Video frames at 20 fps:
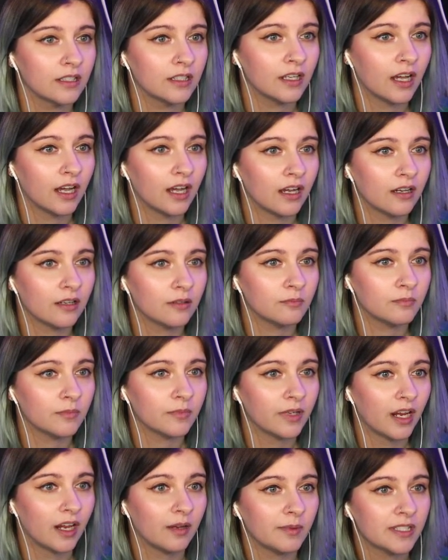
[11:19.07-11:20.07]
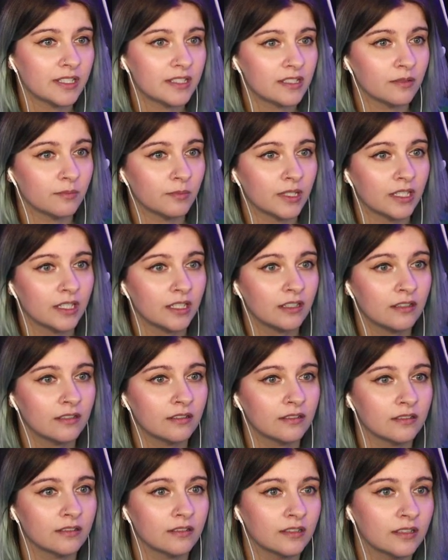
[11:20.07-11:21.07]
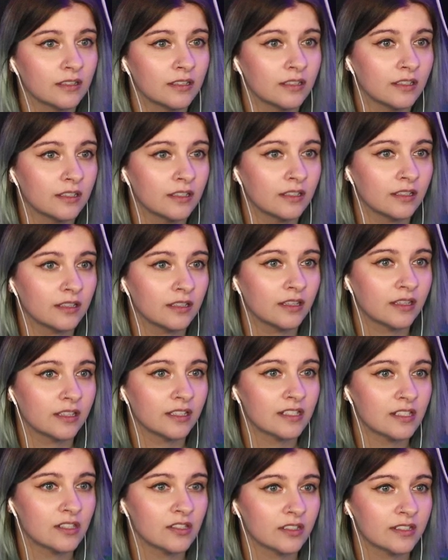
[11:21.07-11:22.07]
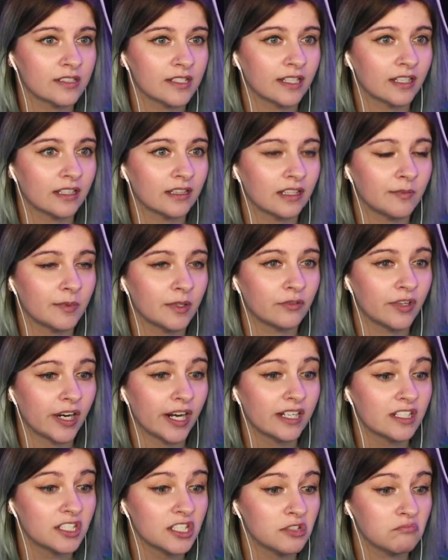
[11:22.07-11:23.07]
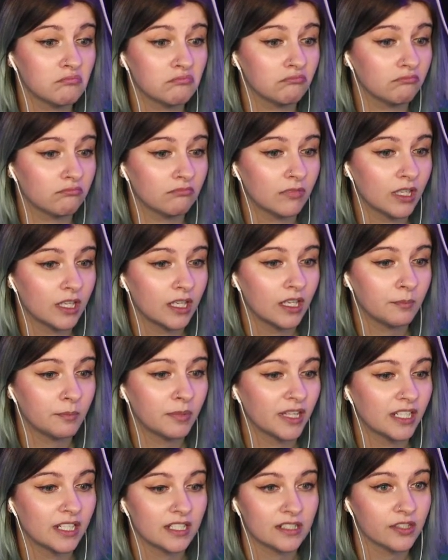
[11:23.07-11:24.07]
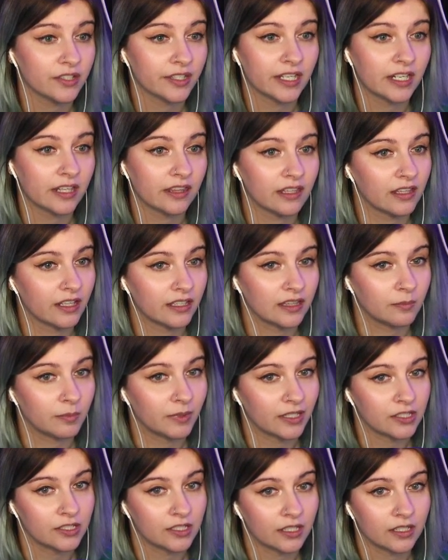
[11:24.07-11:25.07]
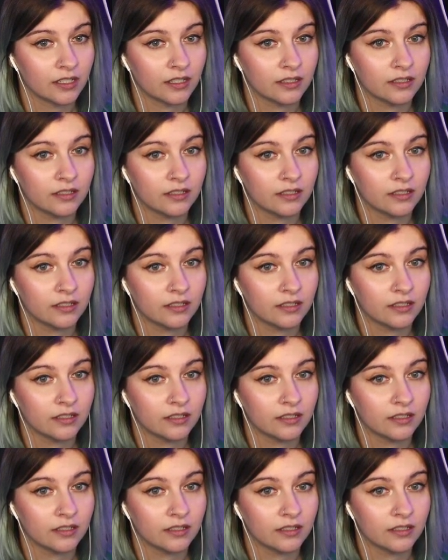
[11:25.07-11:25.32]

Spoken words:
I mean, to me, this looks like a lemon rind, but that doesn't look anything like the picture.